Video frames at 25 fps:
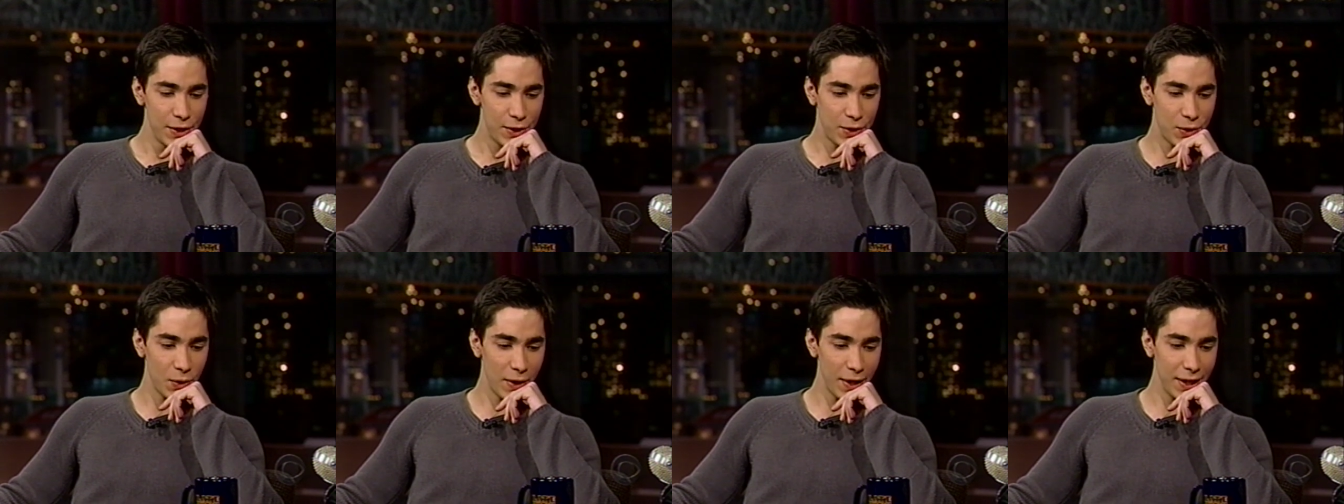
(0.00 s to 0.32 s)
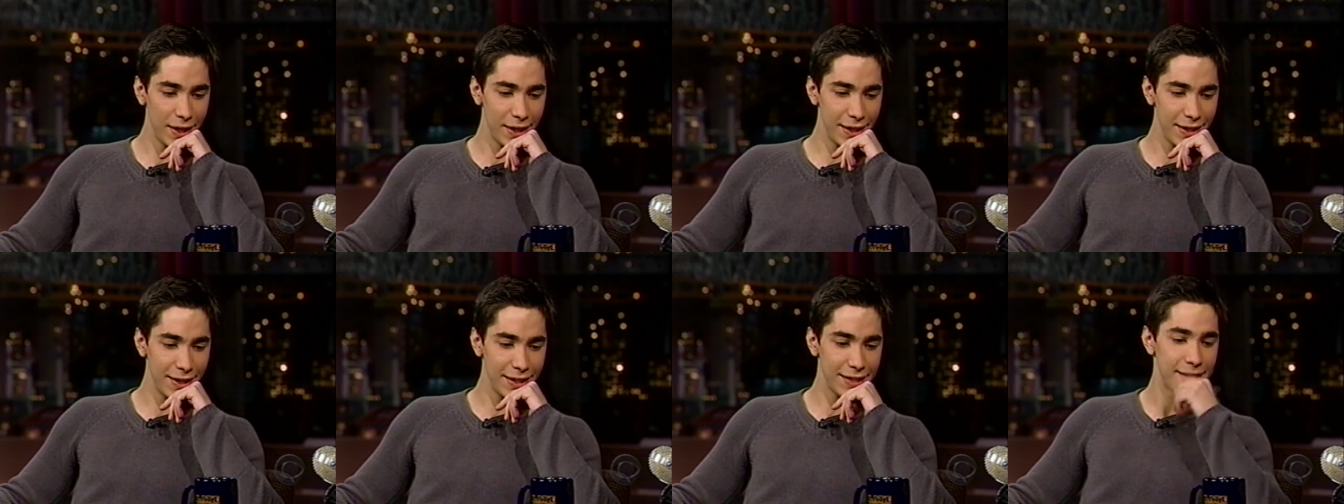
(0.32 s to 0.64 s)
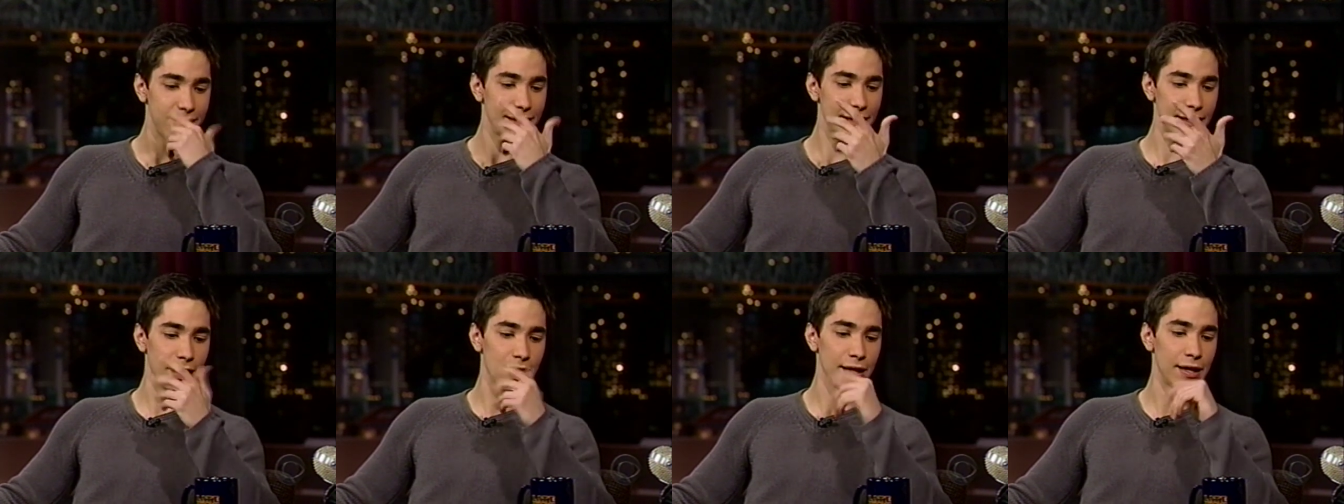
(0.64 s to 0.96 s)
so I, they
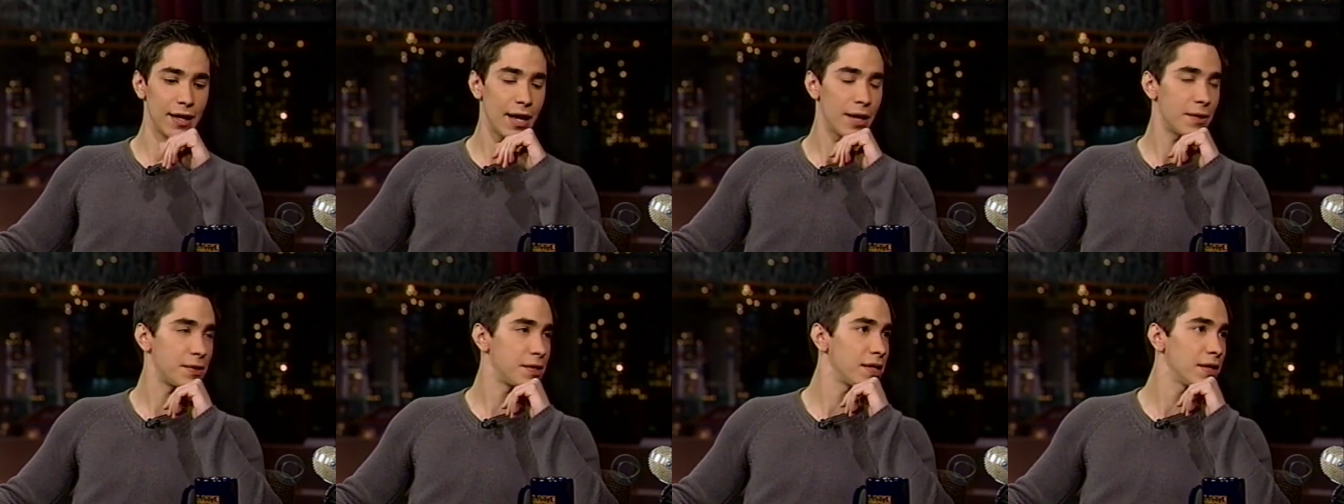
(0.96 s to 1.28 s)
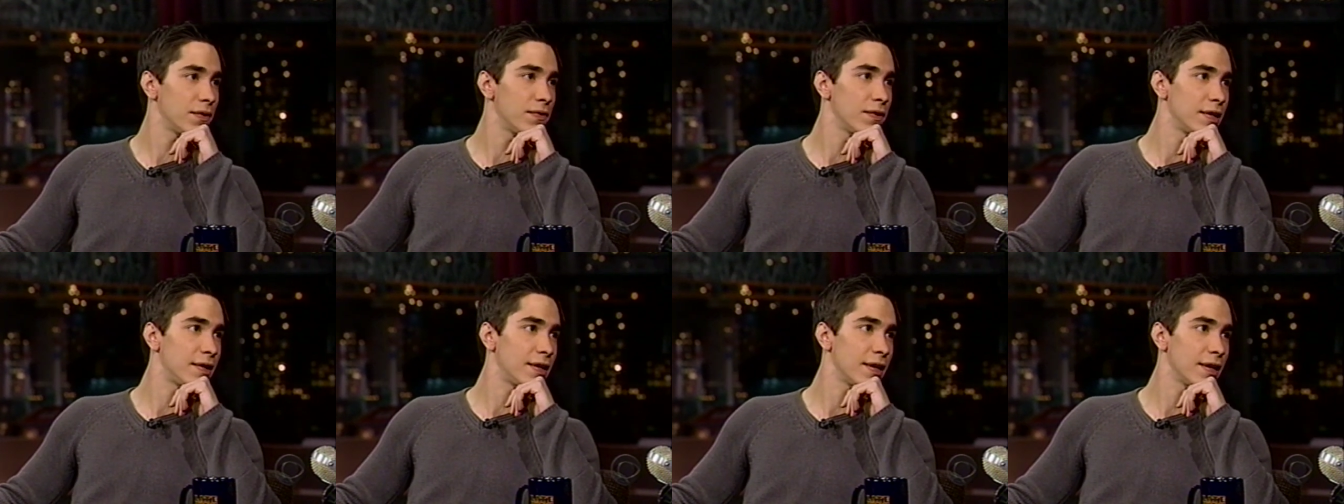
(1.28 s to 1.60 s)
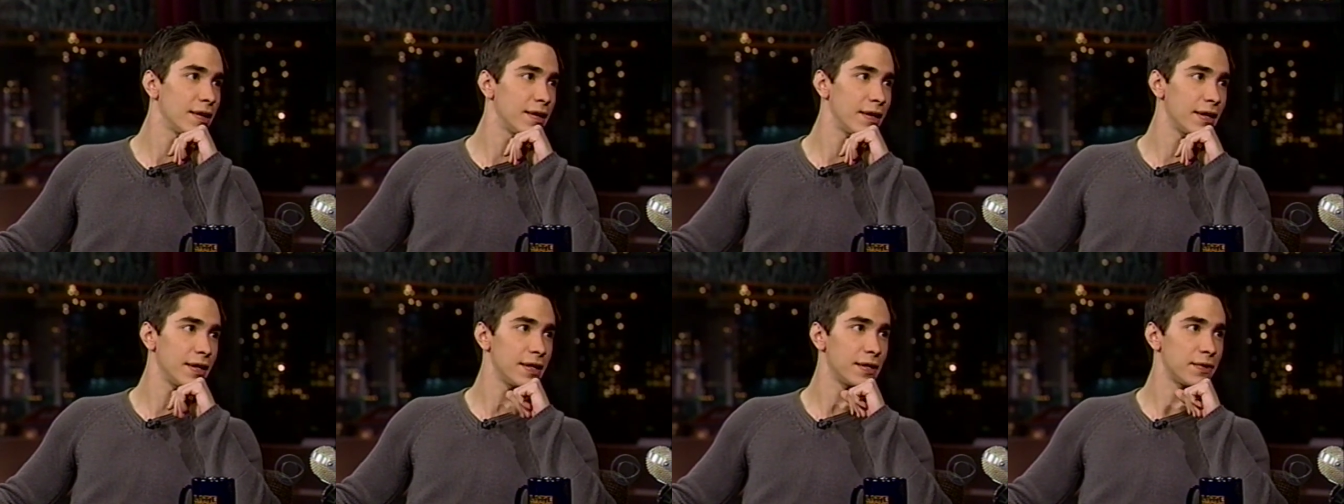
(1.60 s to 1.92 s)
said allow seven to
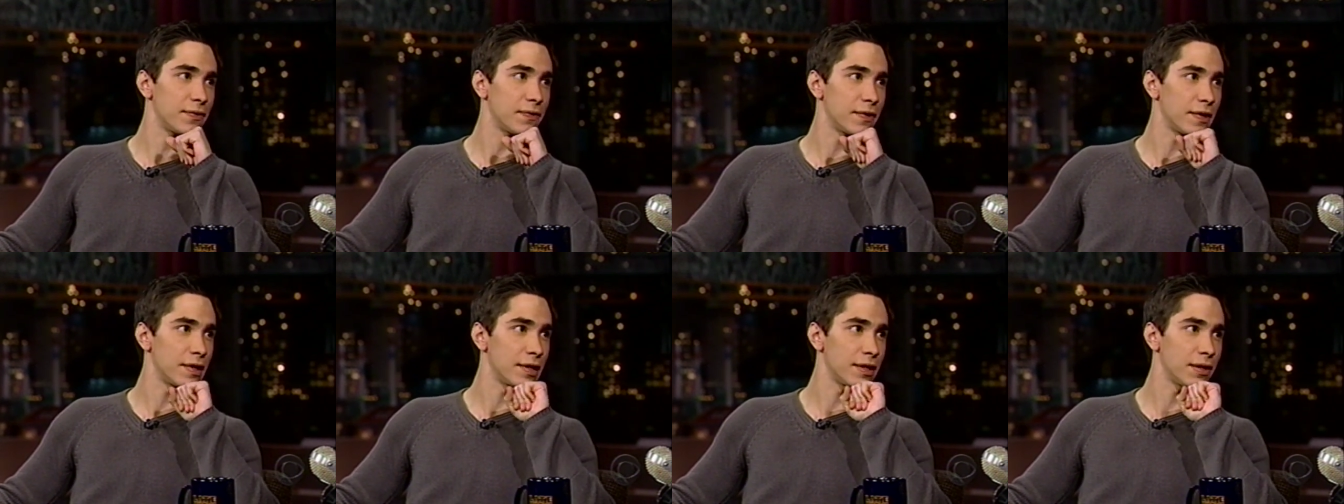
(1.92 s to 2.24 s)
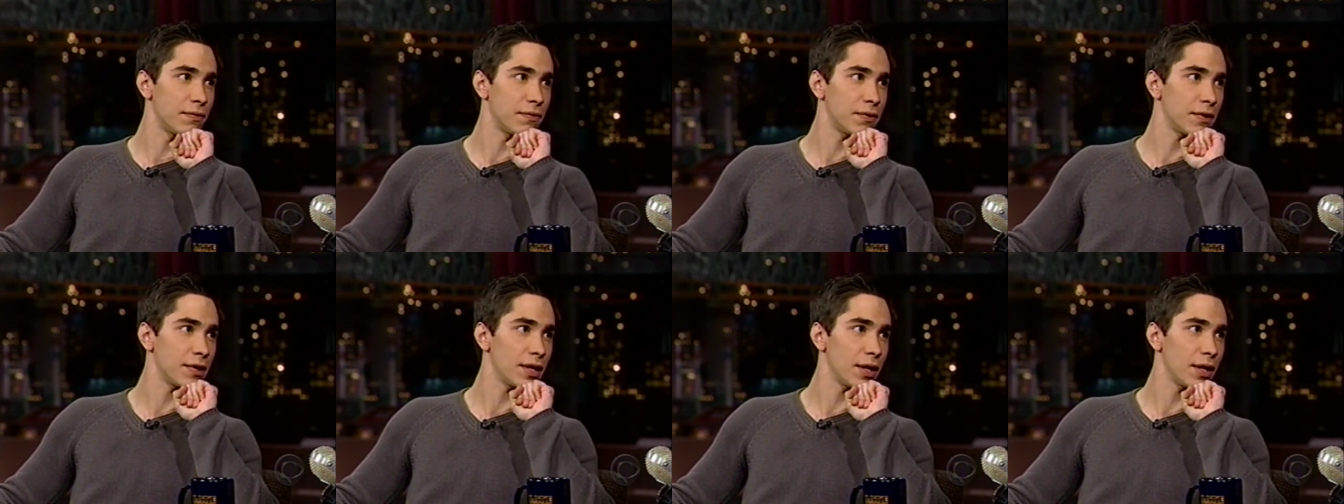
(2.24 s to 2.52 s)
10 days for delivery,